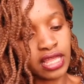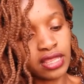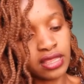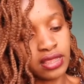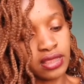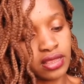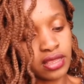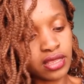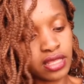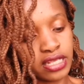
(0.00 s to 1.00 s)

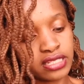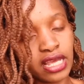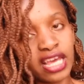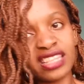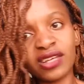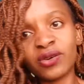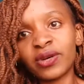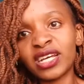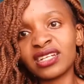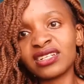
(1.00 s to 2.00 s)
Then this
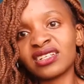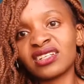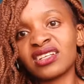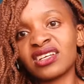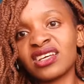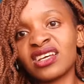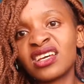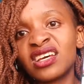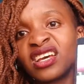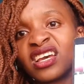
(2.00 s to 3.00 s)
other one,
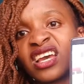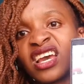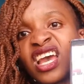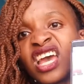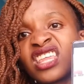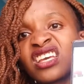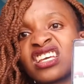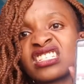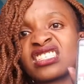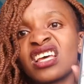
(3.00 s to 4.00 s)
I
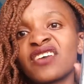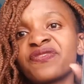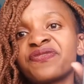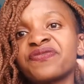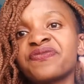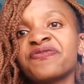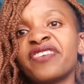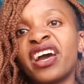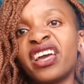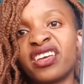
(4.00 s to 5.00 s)
think it's a
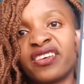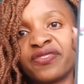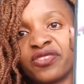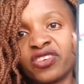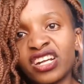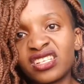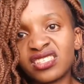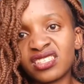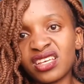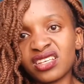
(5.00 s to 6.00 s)
5 or
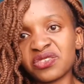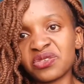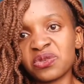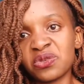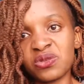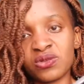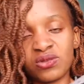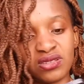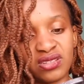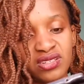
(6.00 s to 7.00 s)
a 6
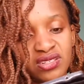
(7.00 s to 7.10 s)
too.